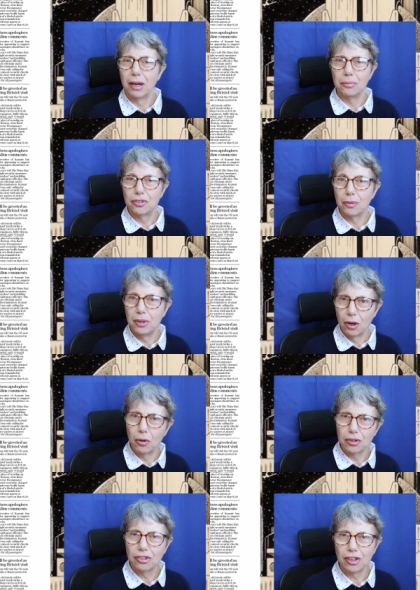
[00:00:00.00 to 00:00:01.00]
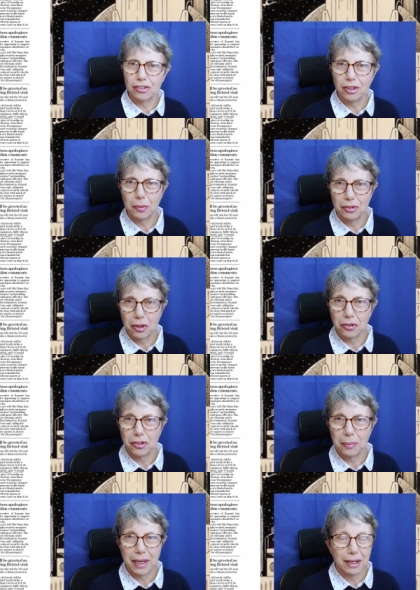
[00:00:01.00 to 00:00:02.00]
comes from Yorkshire, so he's
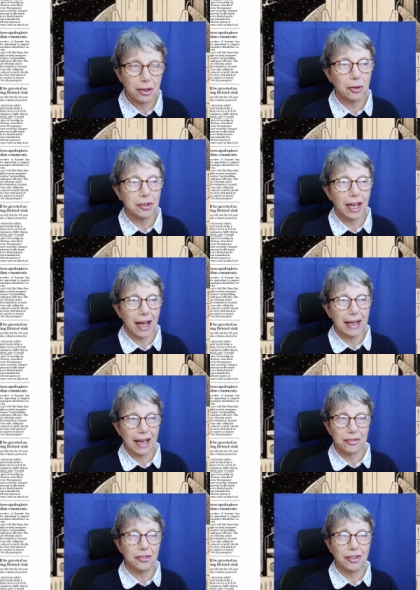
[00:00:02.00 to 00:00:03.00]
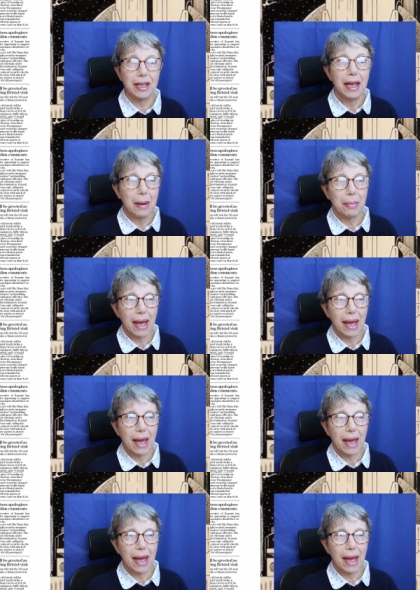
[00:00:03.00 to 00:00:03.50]
got to be a good guy, hasn't he?